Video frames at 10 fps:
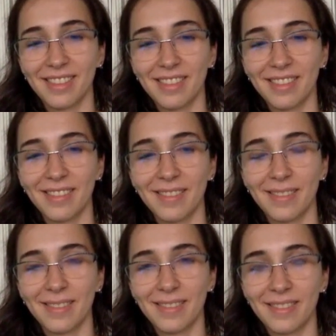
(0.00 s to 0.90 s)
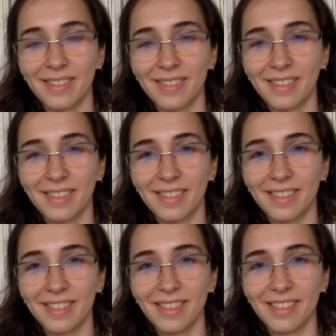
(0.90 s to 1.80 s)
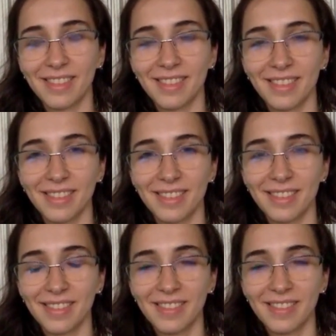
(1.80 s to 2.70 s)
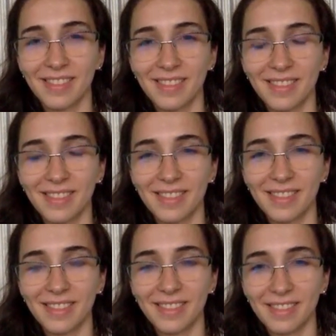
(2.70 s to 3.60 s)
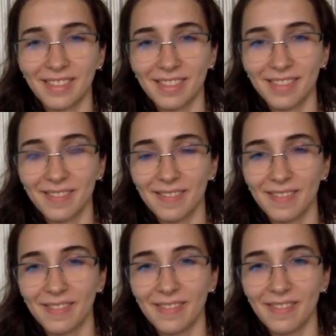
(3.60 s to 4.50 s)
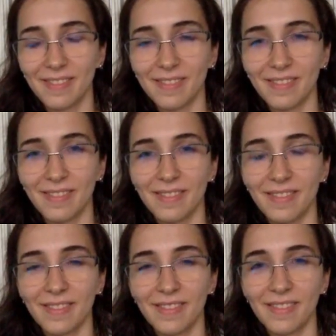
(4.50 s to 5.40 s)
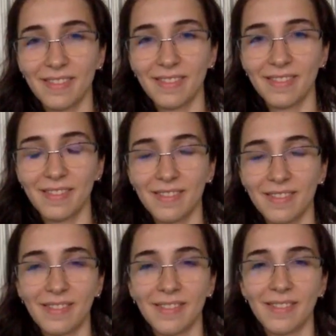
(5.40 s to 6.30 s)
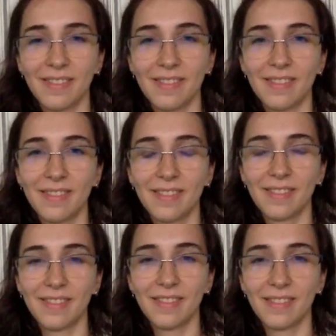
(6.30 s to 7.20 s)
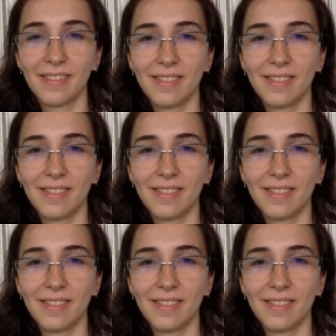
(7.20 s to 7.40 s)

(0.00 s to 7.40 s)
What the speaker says: [no speech]